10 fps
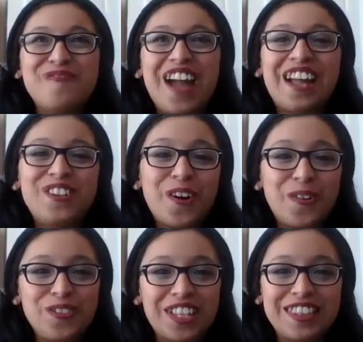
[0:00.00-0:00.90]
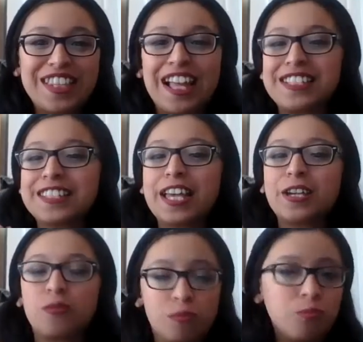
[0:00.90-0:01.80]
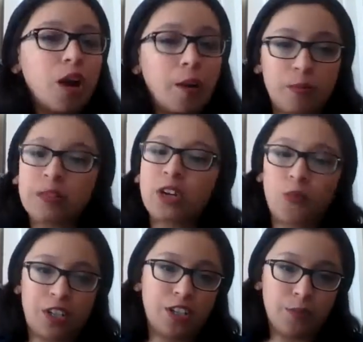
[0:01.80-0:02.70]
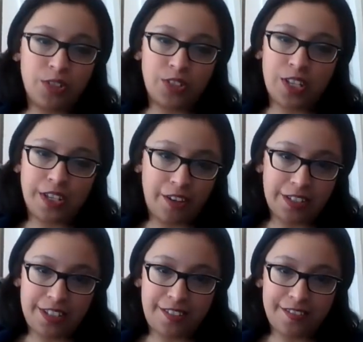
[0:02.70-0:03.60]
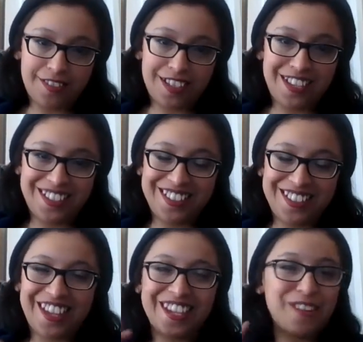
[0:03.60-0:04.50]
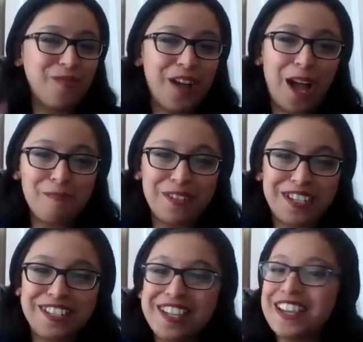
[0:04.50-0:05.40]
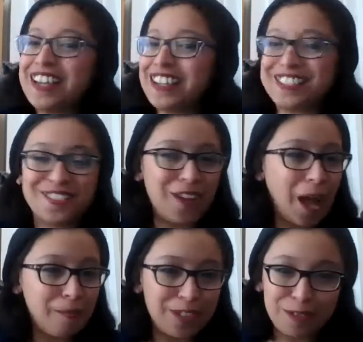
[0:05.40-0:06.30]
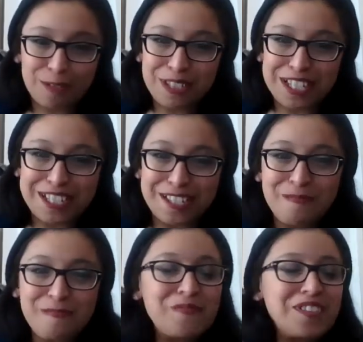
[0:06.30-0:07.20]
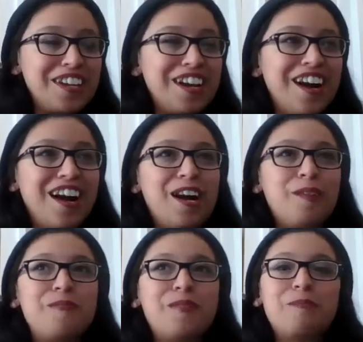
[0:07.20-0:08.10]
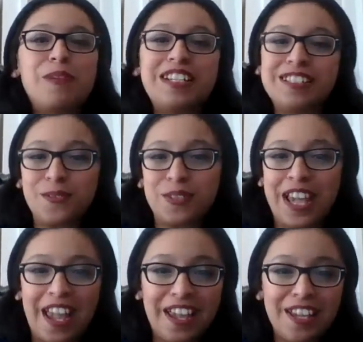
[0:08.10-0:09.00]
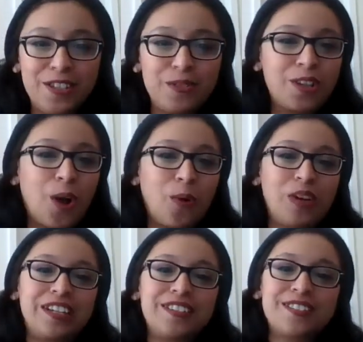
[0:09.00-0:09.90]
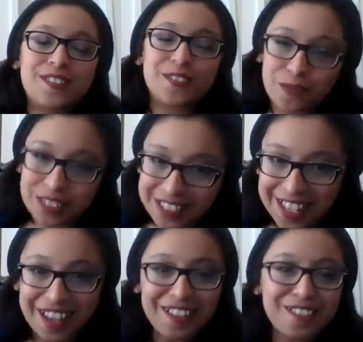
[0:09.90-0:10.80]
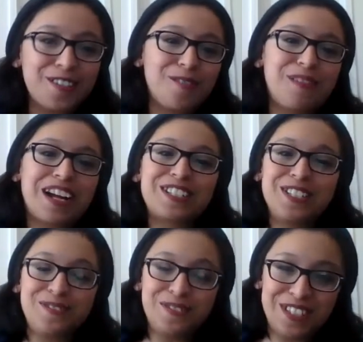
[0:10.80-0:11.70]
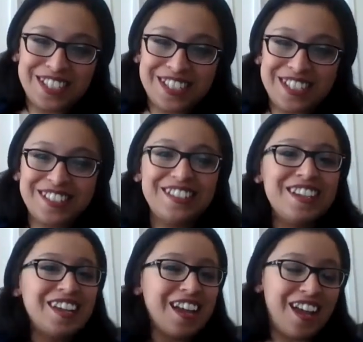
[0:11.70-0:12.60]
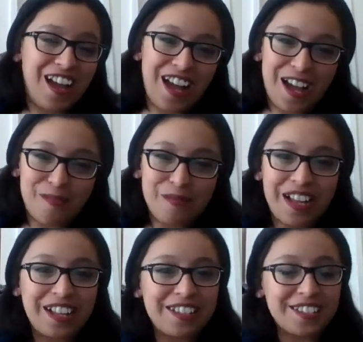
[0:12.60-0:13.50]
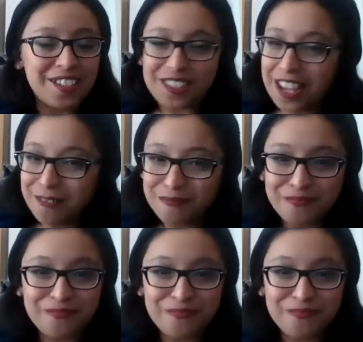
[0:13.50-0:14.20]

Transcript: And know that that's like probably a 100% guarantee. Like it will happen. It still happens with me. But it's okay. You can always reset, go back to your routine, and start again.